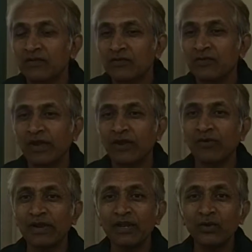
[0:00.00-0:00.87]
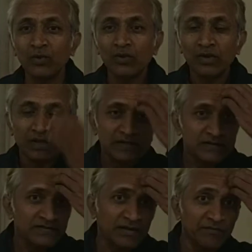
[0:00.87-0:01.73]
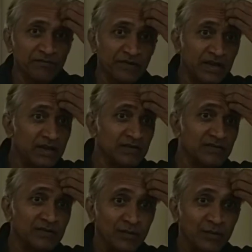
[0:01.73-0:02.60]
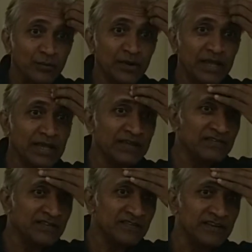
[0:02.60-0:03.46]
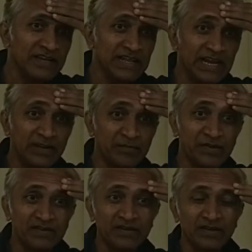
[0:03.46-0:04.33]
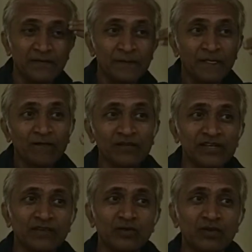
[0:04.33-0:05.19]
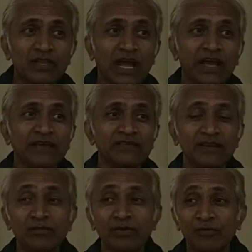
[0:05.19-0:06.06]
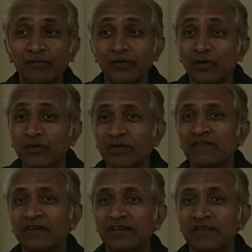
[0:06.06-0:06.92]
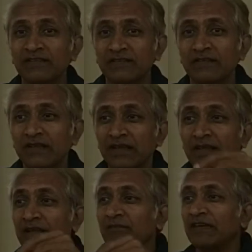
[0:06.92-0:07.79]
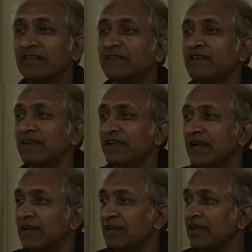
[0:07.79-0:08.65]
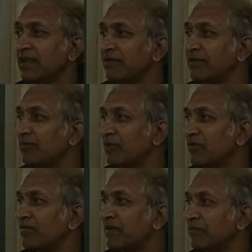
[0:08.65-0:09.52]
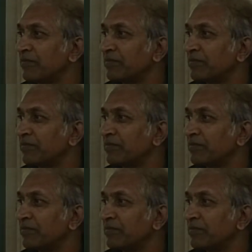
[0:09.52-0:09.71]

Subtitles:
So according to some figures, Pune is the city at present which has got the highest number of universities in one city at any given point of time.